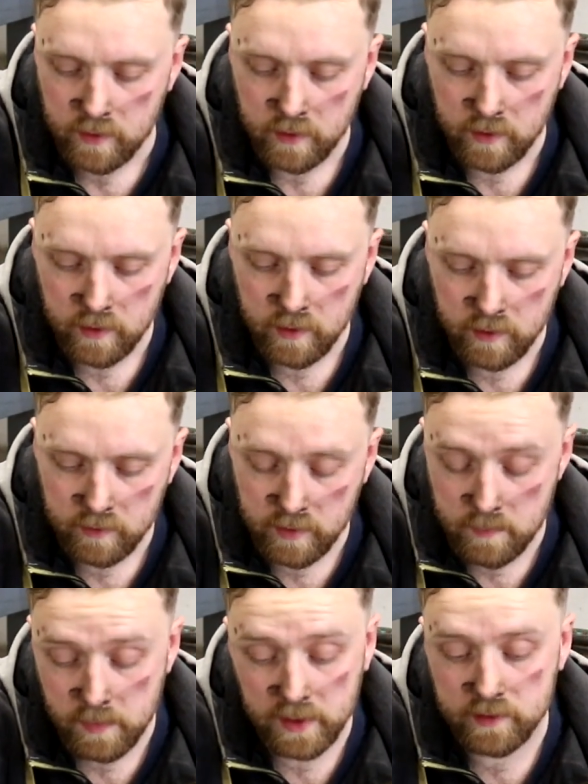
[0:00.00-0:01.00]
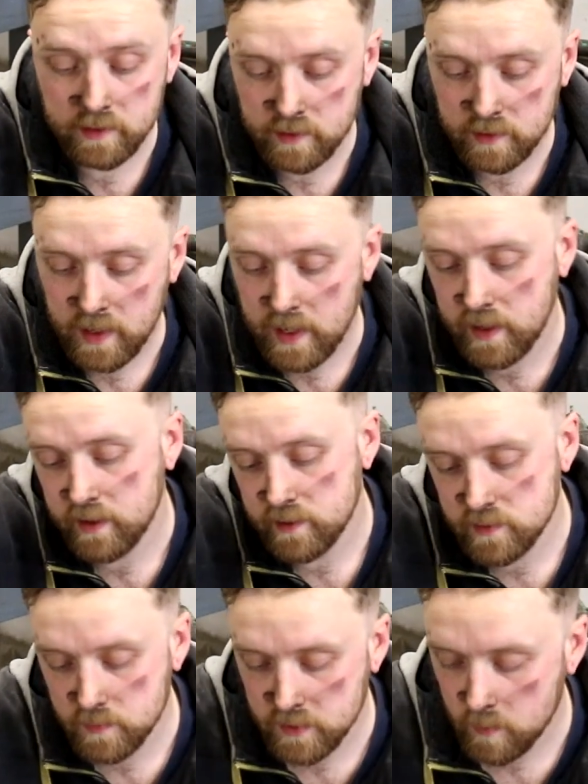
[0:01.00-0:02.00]
They built it in the
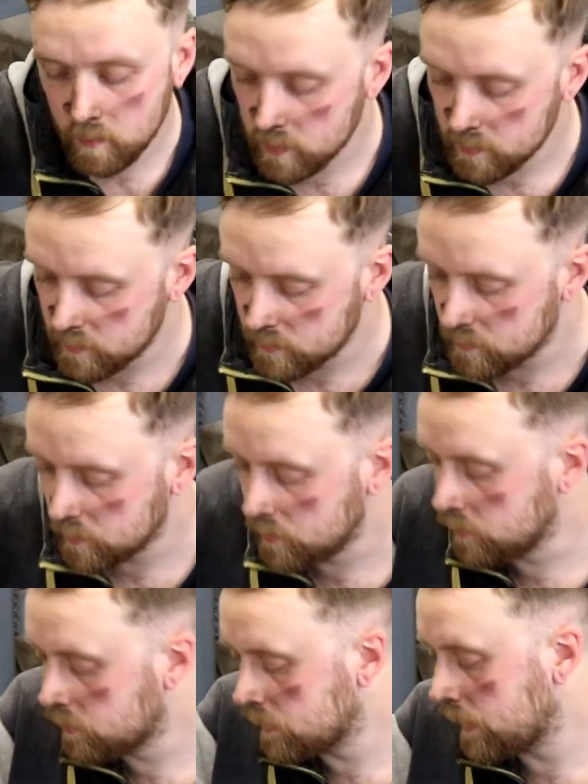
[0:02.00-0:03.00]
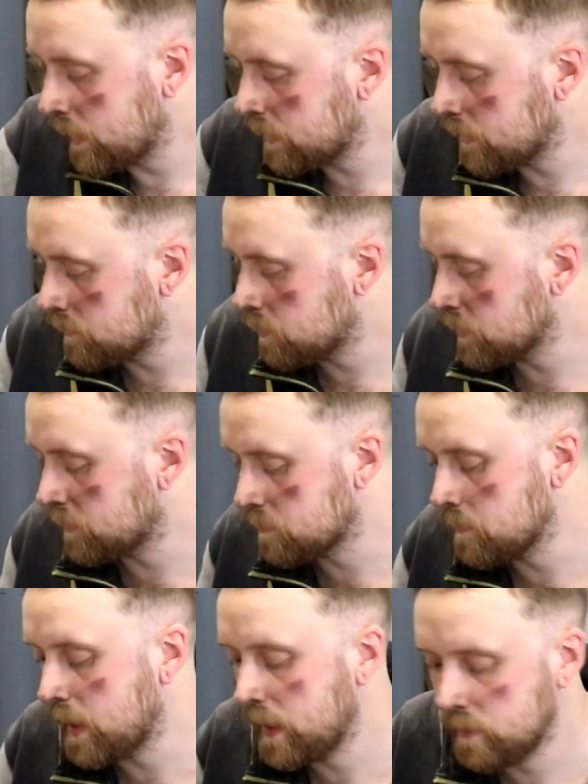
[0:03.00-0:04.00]
80s, but they wanted it to look like it was
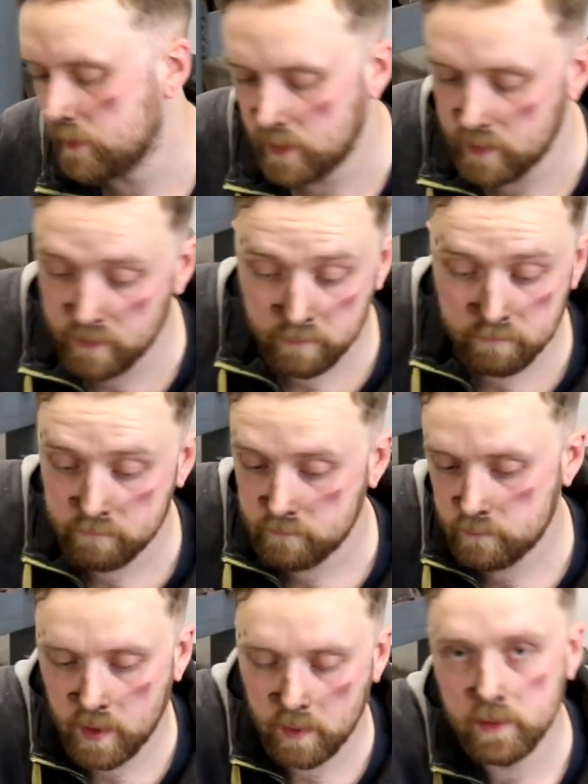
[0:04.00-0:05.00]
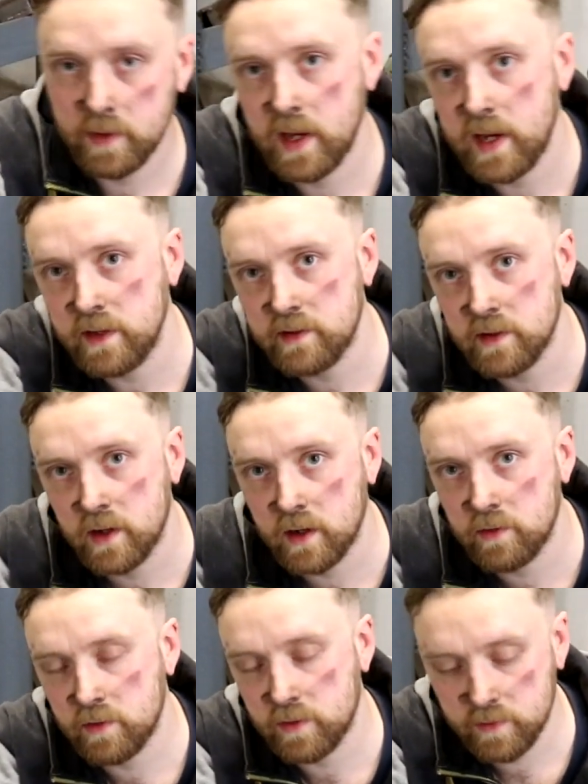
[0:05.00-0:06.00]
made in probably the
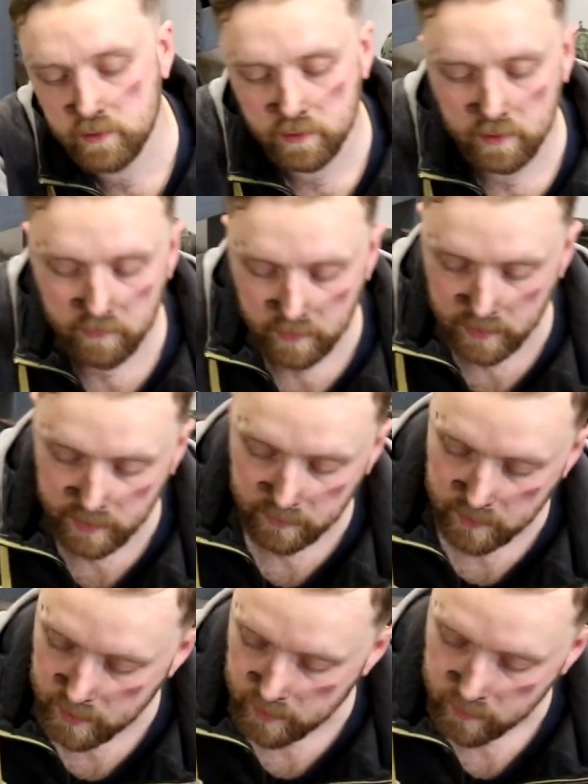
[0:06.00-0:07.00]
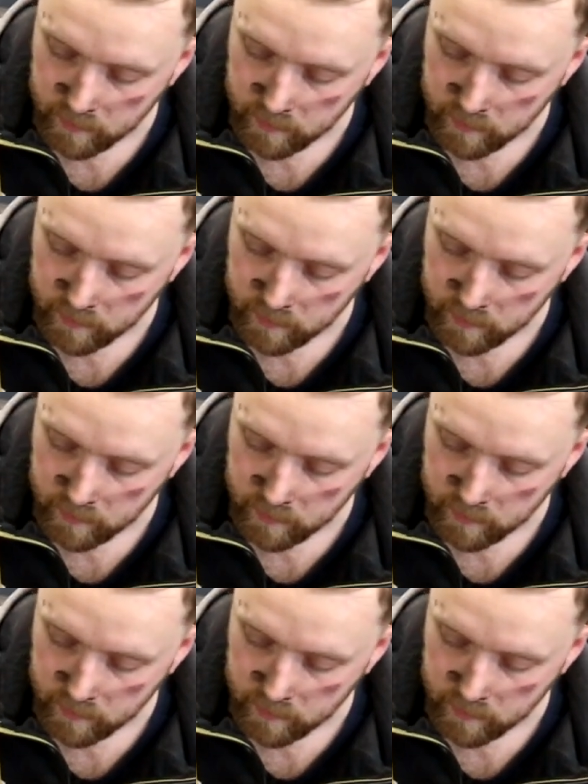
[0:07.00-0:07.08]
1800s or something like that.